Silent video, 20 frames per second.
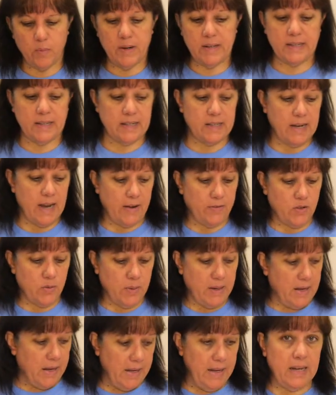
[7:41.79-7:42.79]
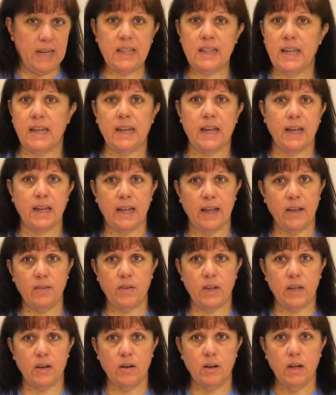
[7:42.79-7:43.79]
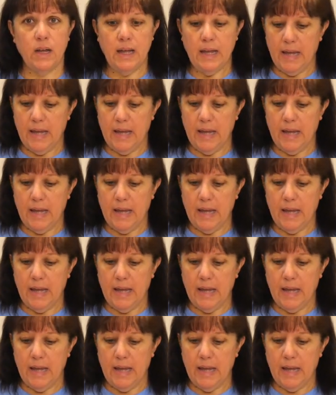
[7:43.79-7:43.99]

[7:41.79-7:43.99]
It doesn't have to be anything I have here.